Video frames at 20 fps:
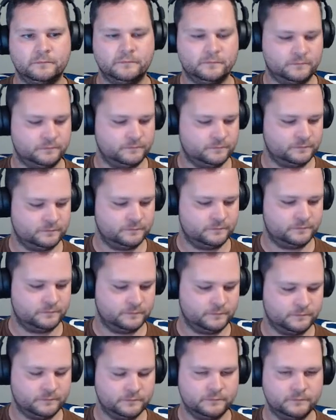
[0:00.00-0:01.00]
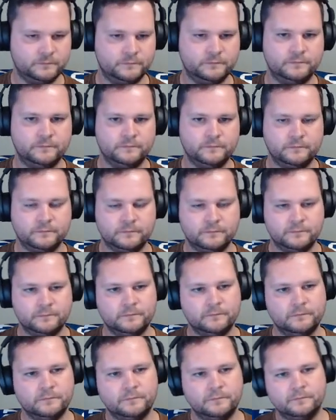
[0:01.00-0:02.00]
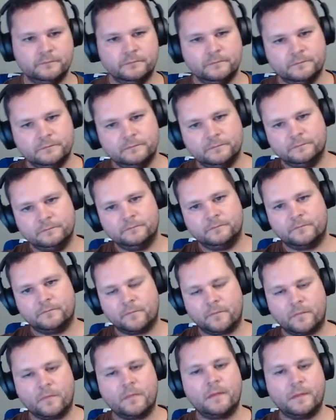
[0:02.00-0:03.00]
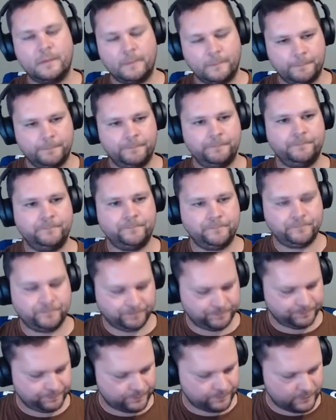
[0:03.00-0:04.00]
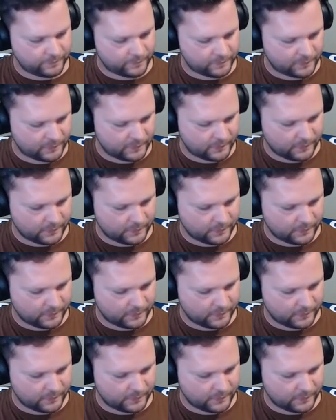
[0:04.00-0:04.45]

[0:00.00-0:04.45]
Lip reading: (not speaking)